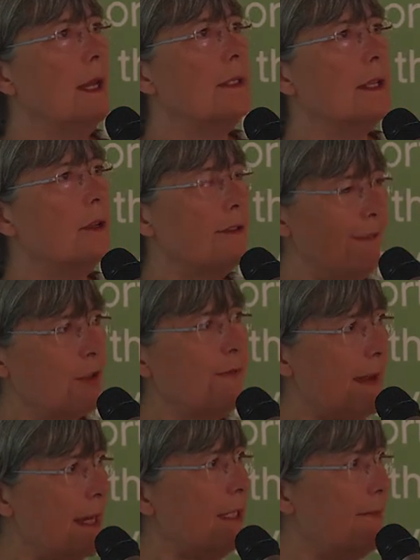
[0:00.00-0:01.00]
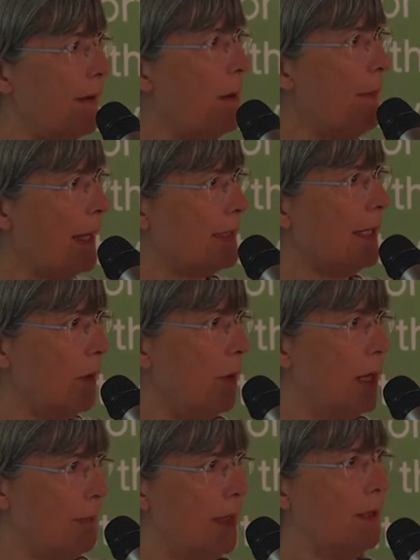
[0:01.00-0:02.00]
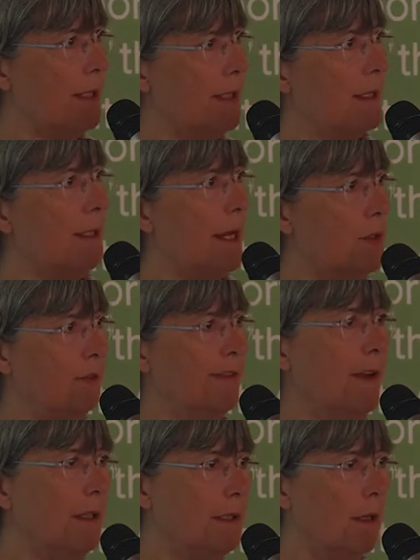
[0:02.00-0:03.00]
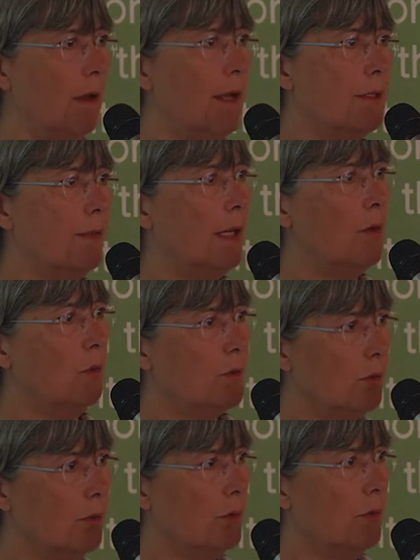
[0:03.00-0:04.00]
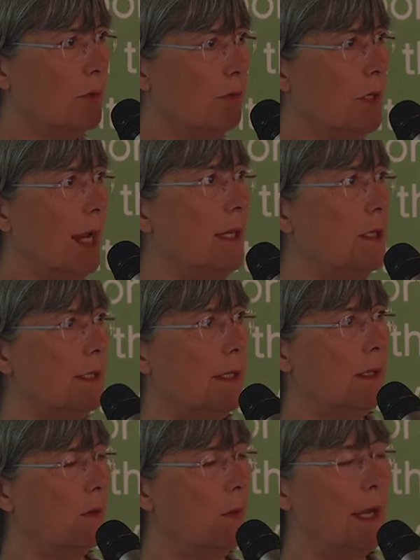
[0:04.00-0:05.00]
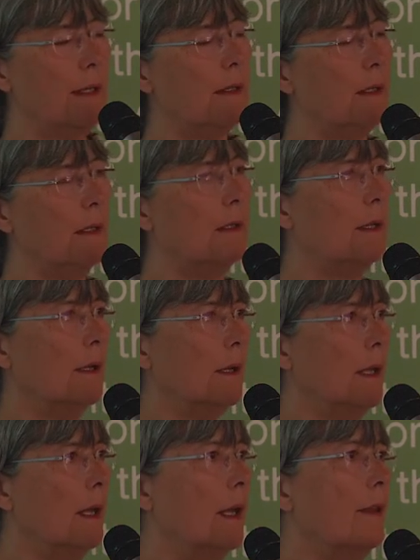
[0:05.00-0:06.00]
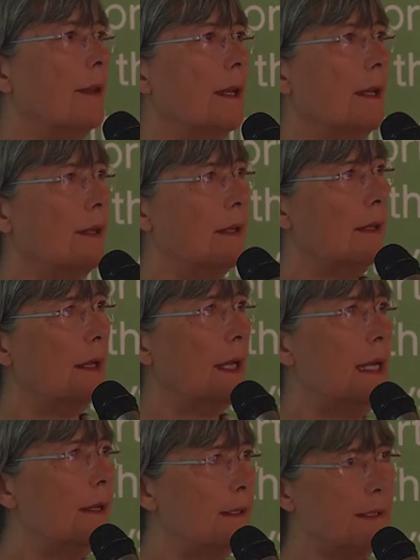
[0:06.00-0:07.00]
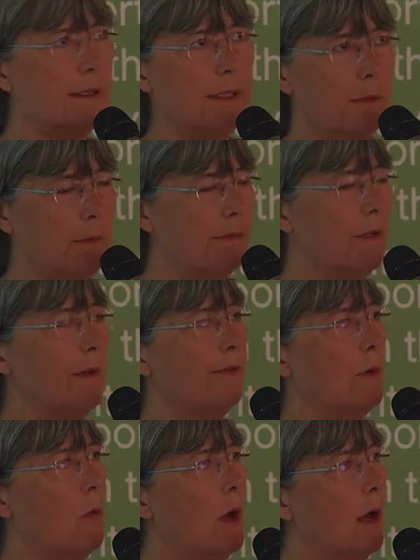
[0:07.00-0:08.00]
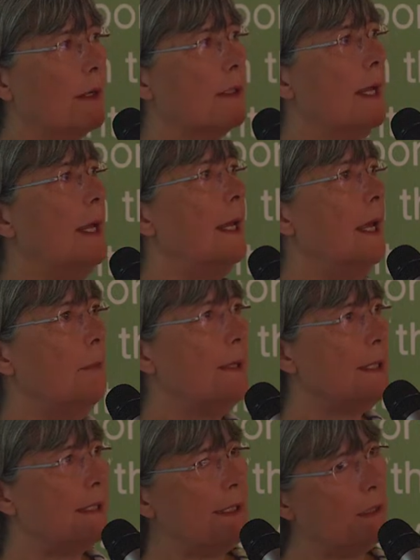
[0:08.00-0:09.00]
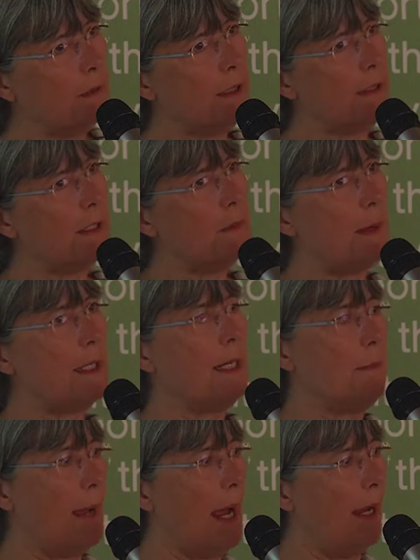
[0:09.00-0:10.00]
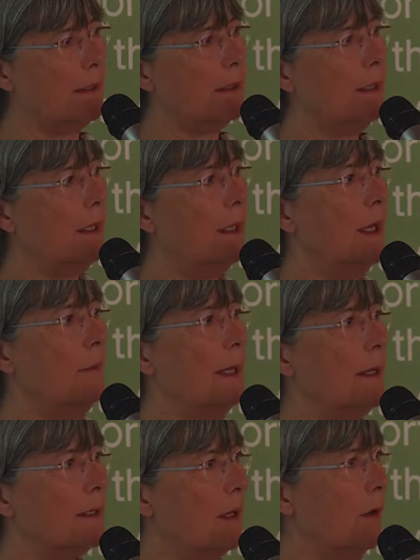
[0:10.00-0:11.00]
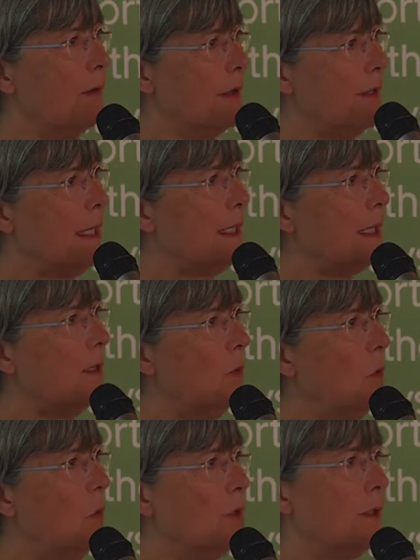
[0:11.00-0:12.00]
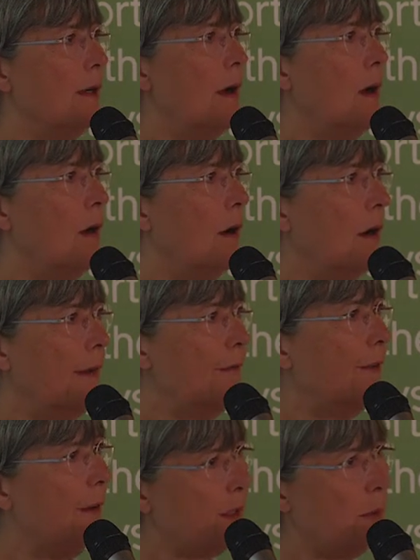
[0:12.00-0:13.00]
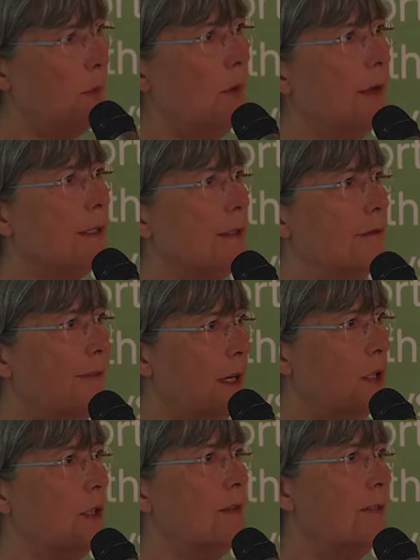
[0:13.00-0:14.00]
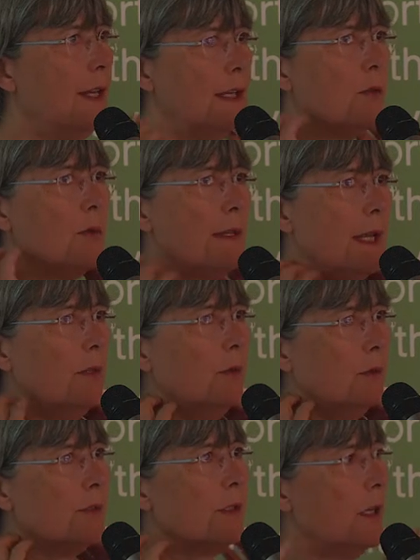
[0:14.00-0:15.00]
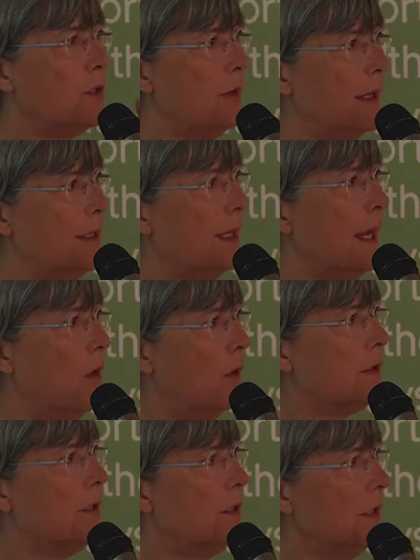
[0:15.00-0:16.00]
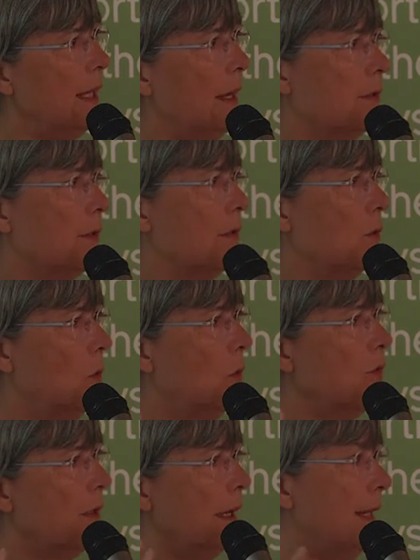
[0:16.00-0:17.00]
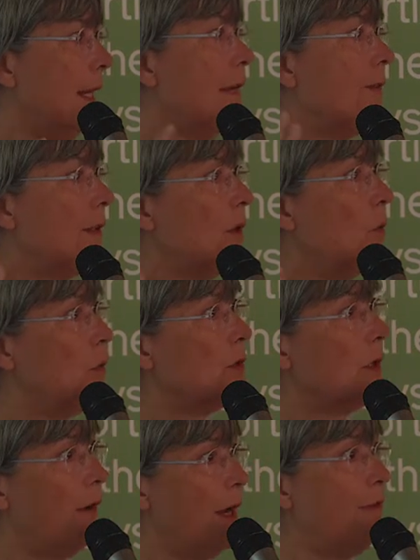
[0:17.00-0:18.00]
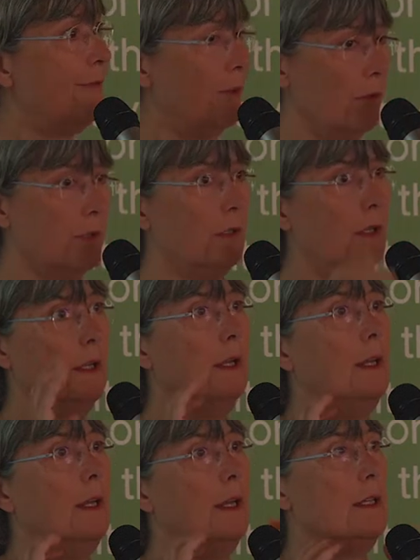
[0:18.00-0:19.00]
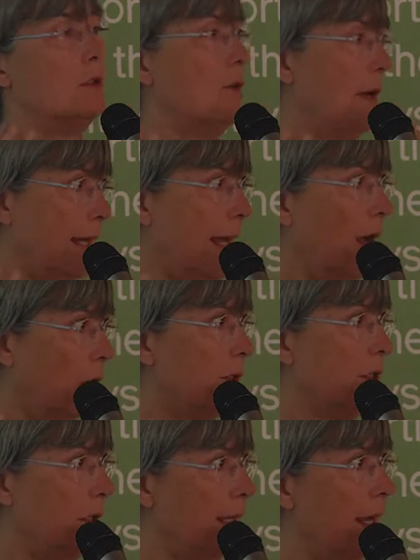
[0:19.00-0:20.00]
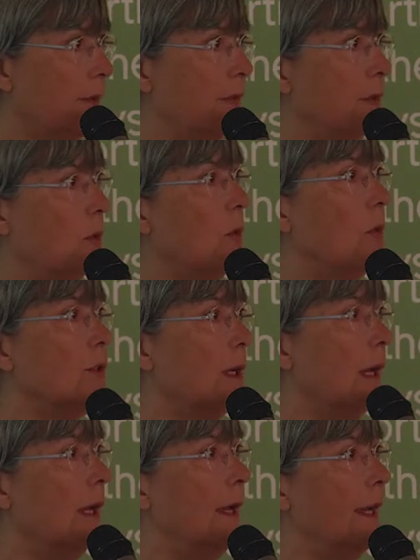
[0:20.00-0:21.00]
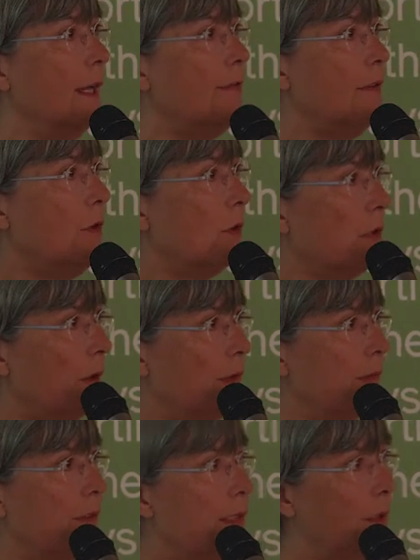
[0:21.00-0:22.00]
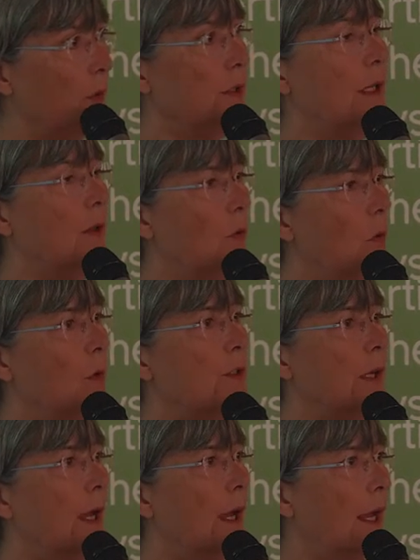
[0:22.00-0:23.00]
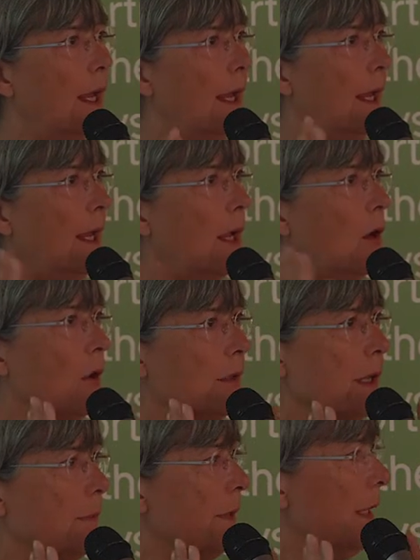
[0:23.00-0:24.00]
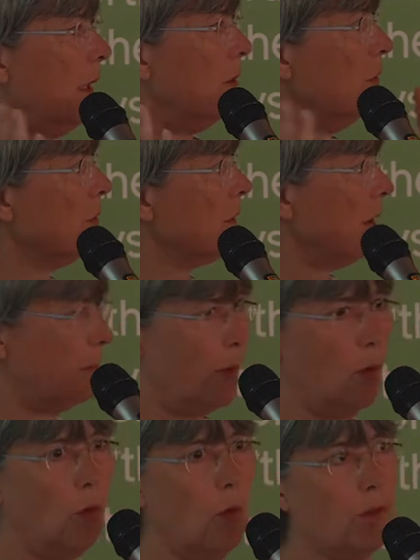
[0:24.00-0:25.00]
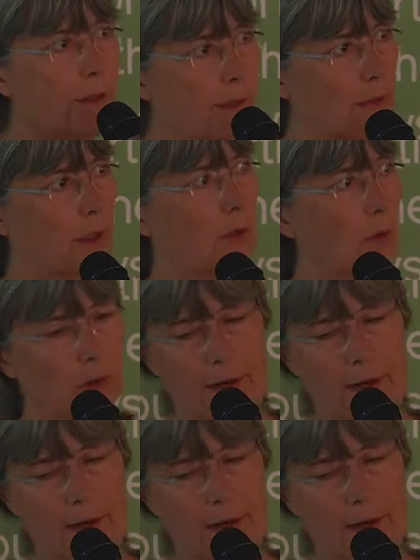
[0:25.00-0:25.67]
So the phosphate is very bad anyway, because it's a natural fertilizer and it causes all sorts of changes in the way the ecosystem of the river works. But the silt is especially bad because a lot of the things in the water are invertebrates and fish and things with gills that are trying to get oxygen out of the water. And even the water crowfoot is trying to get oxygen out of the water. And if you've got a lot of silt in the water, it clogs up the gills and the pores and all the